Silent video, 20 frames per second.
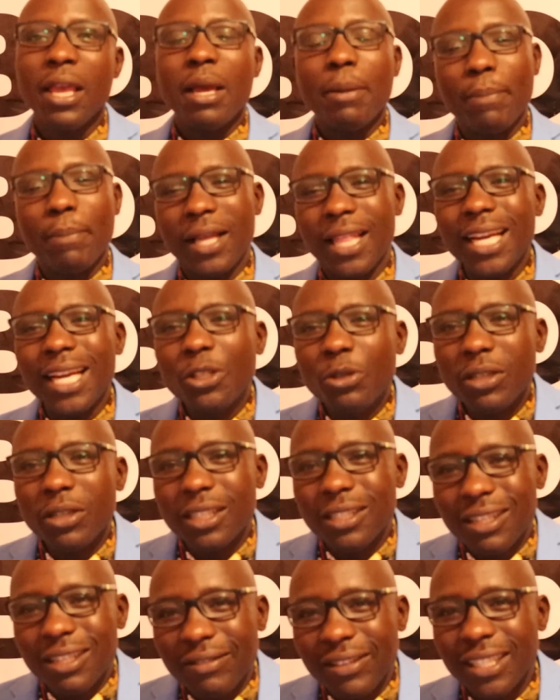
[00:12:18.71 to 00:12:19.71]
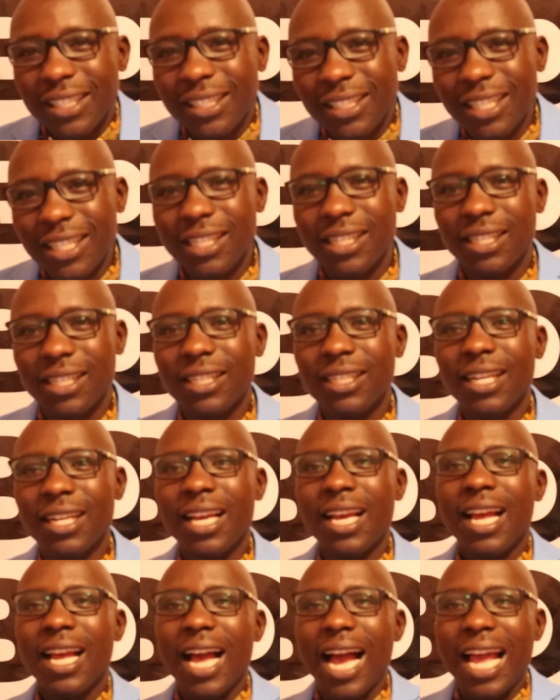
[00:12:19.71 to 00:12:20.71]
By that 2017,
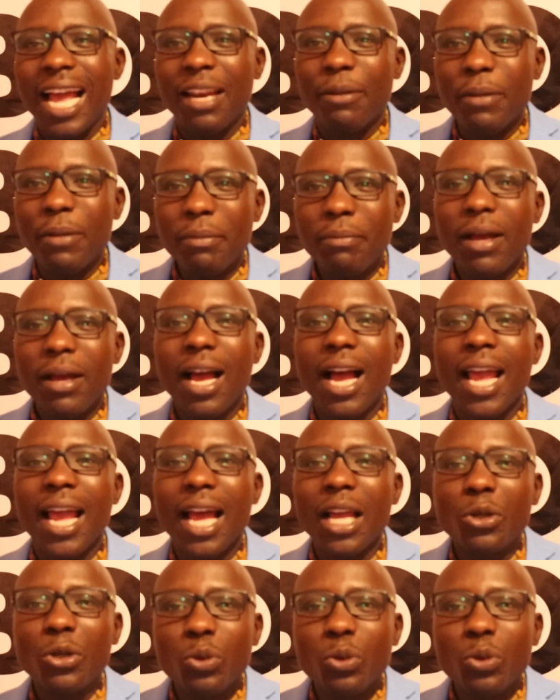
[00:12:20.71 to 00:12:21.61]
I remember I had